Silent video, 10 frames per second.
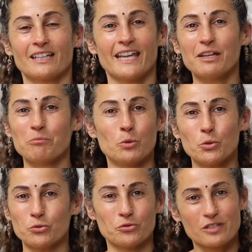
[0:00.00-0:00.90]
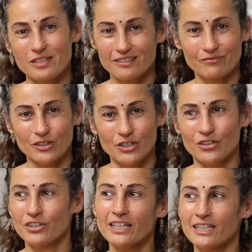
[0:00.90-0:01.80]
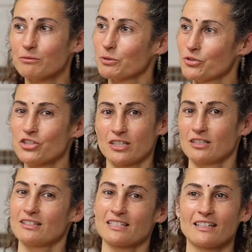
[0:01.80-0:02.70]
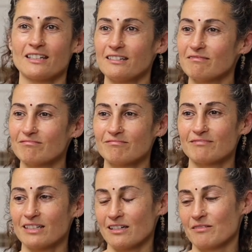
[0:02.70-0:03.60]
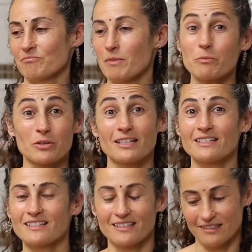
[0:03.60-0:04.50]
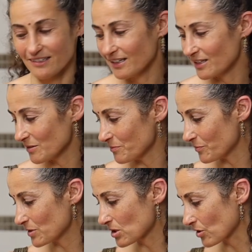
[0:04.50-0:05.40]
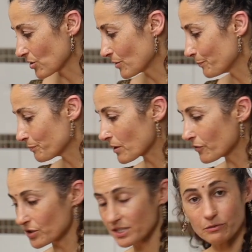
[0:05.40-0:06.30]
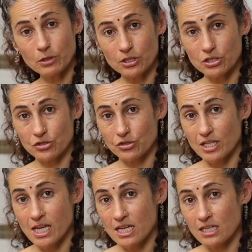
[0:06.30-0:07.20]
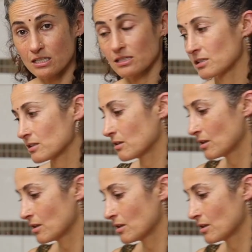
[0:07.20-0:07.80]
eat moods, you know, eat emotions, eat memories. So first thing we're going to do is